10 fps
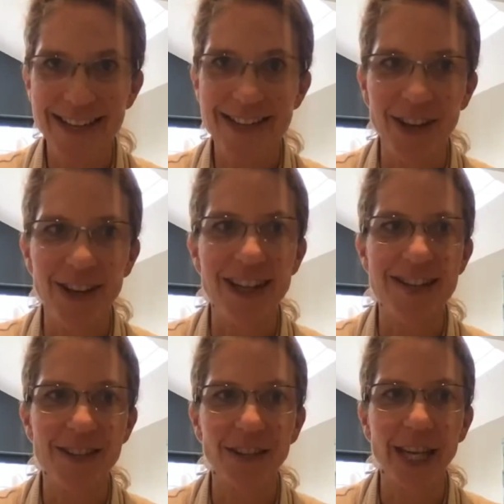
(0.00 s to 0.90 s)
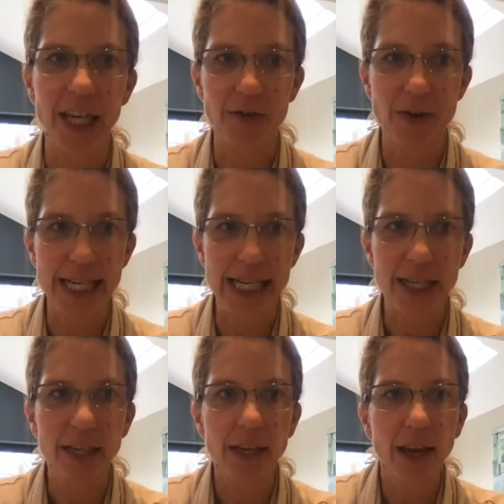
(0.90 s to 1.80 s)
So they're still getting ready
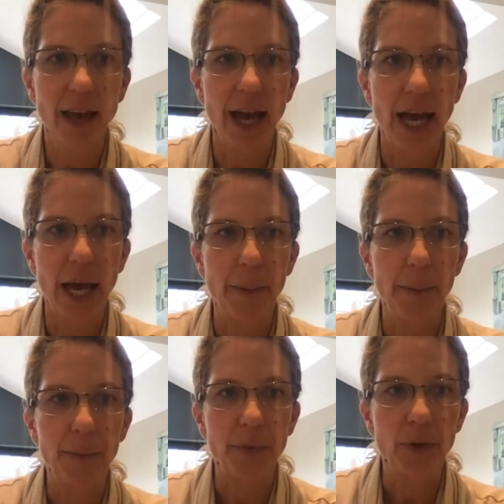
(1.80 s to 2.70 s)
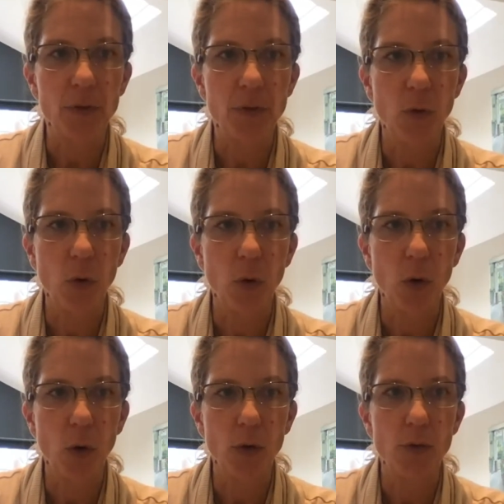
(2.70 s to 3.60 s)

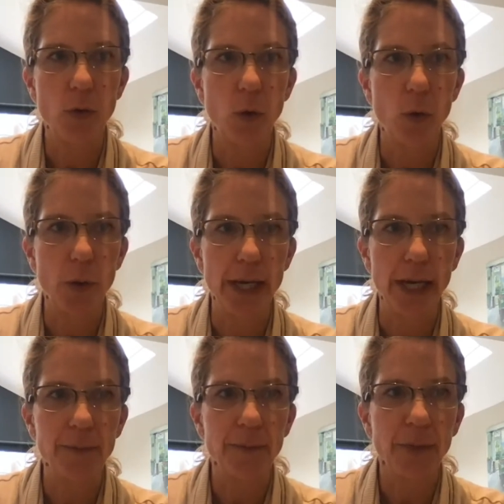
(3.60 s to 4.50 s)
for weaning.